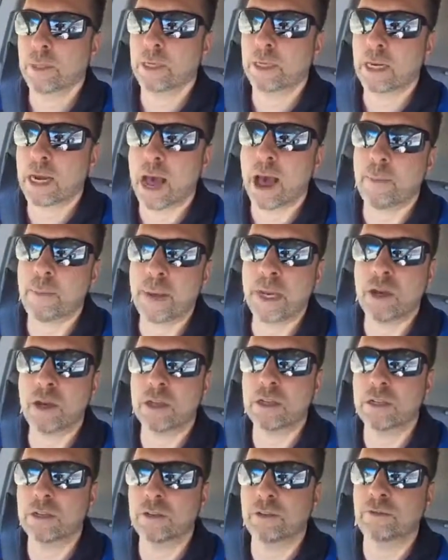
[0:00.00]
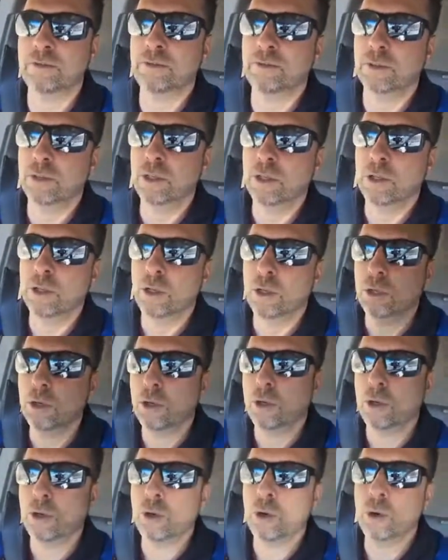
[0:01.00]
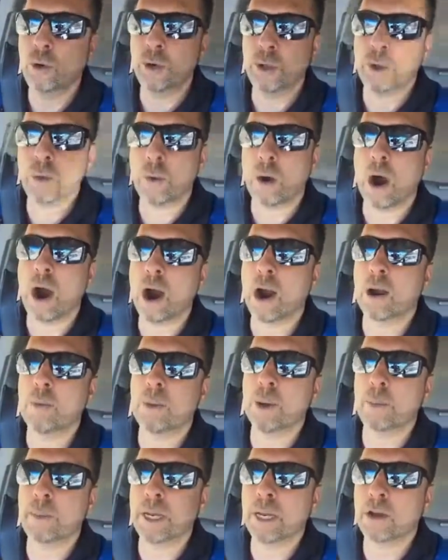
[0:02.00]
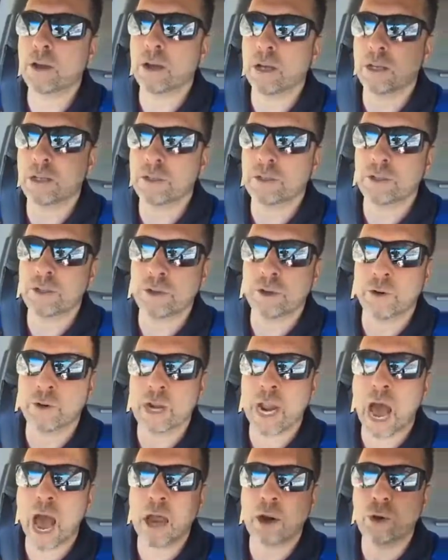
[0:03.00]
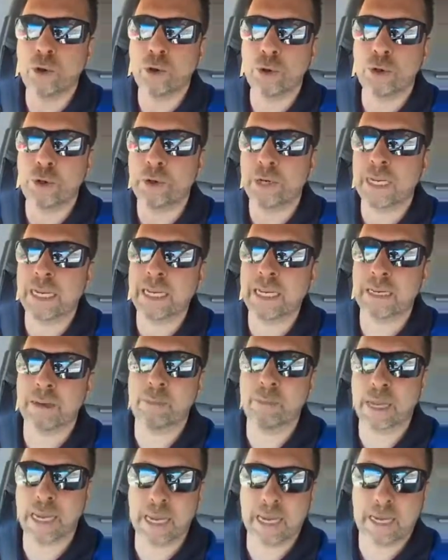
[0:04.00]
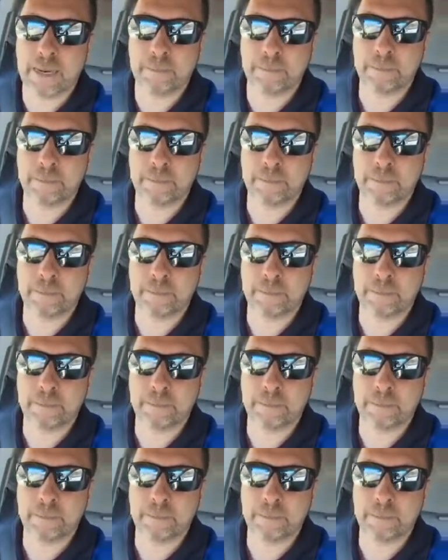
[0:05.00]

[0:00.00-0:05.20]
not because of who you are, but because you're not who you need to be.